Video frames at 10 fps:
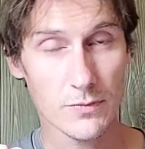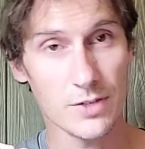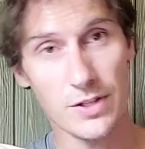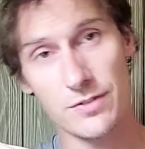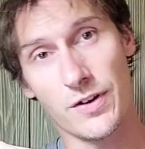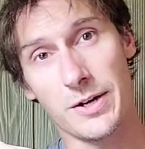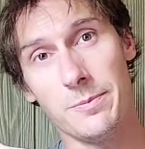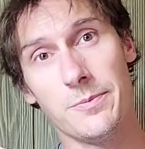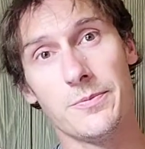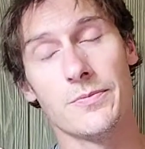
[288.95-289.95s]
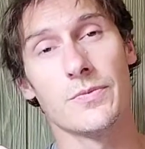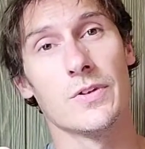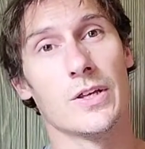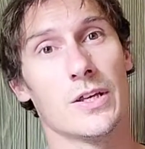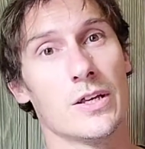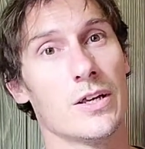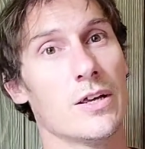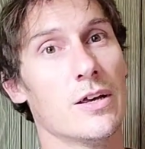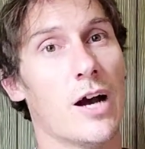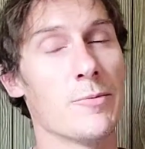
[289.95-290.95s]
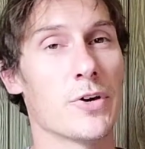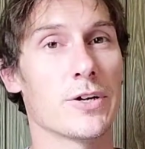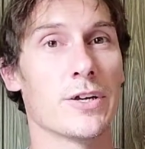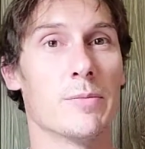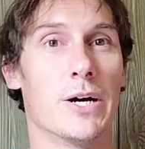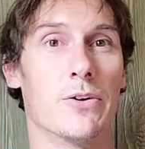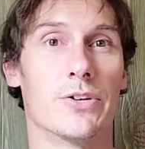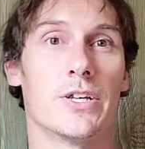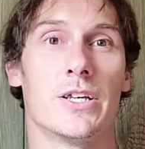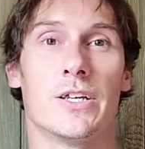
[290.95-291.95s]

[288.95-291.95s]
That's fine. I'm talking about